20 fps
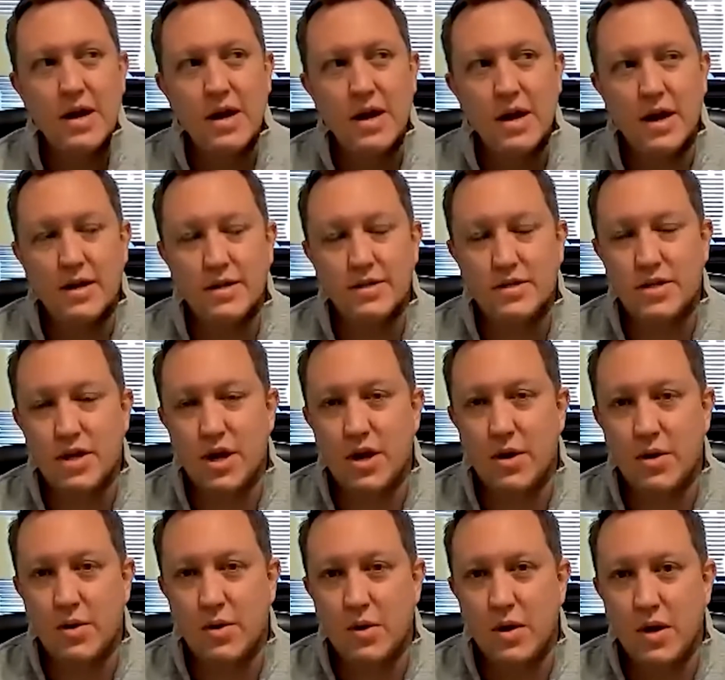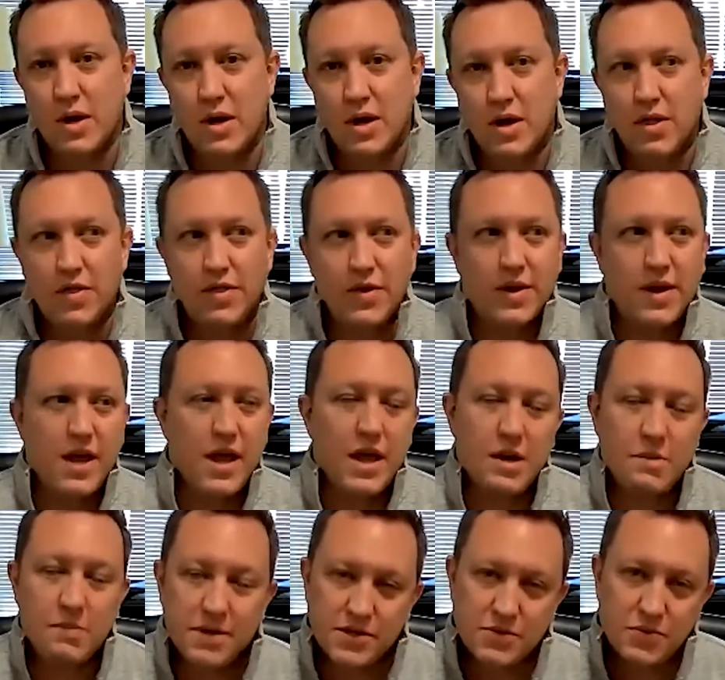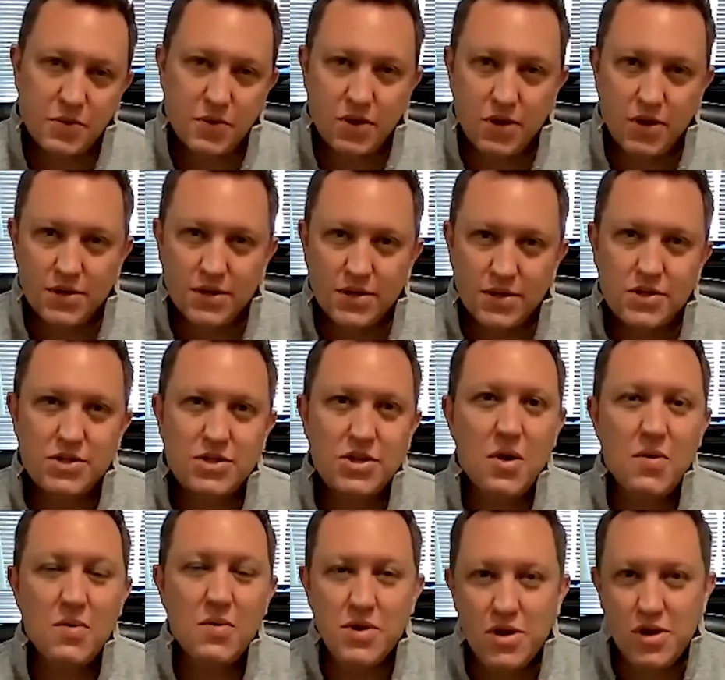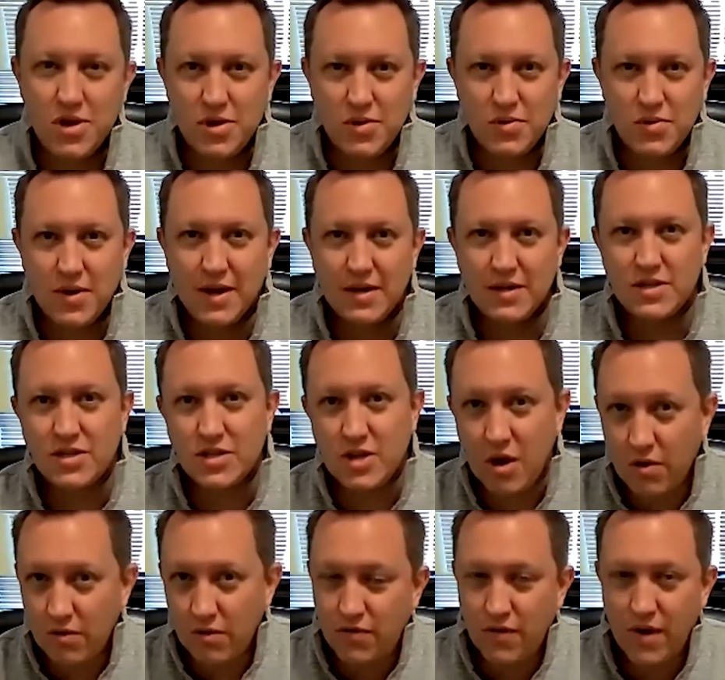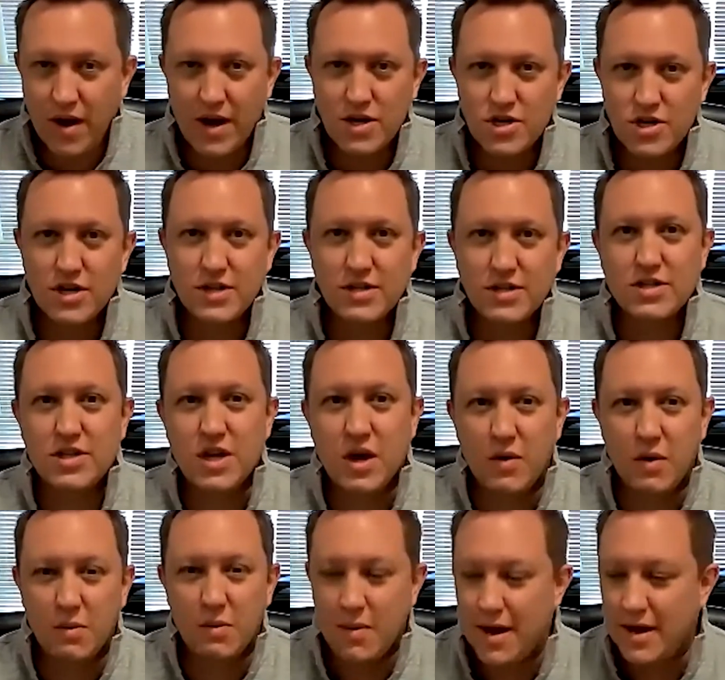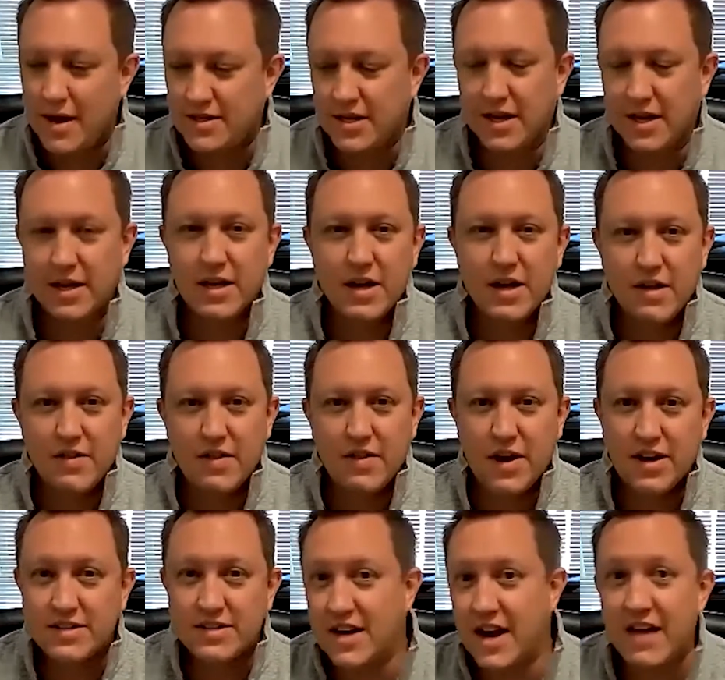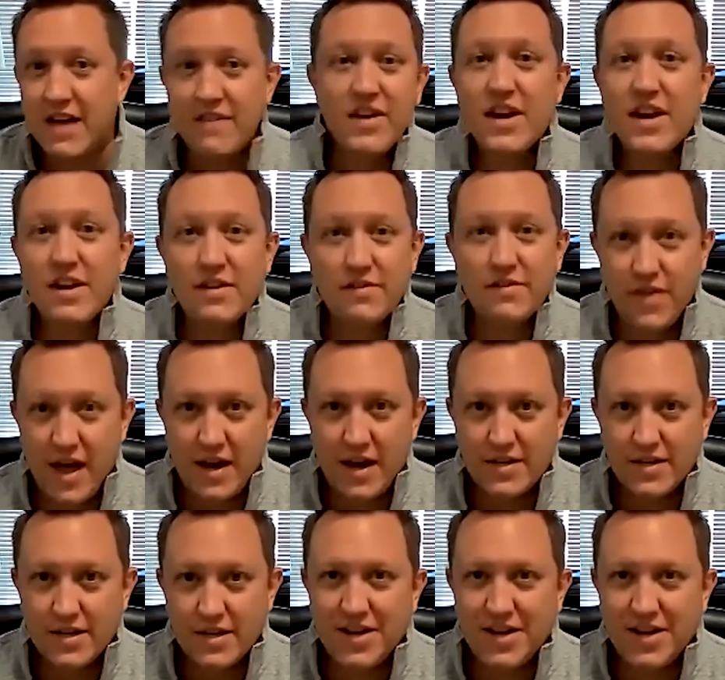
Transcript: And so the cannabis world is so new and so fresh and so amazing that it doesn't have any of that.